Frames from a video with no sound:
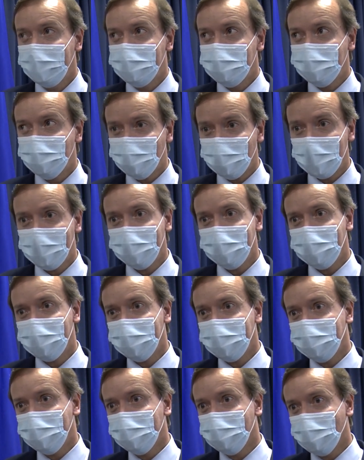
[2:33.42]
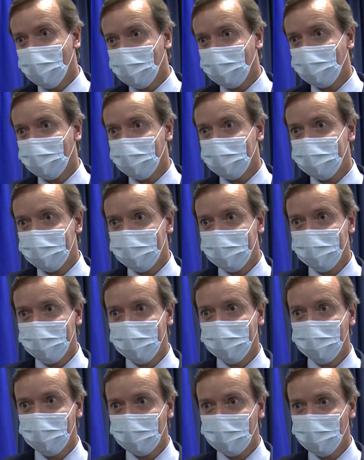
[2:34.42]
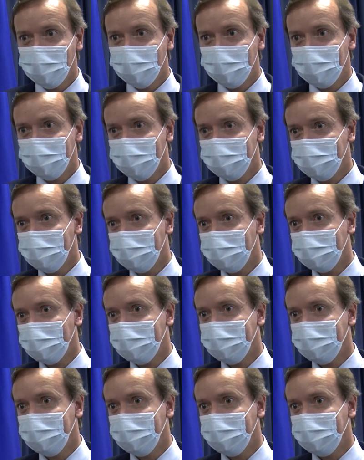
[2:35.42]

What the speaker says: strengthen democracy in the continent,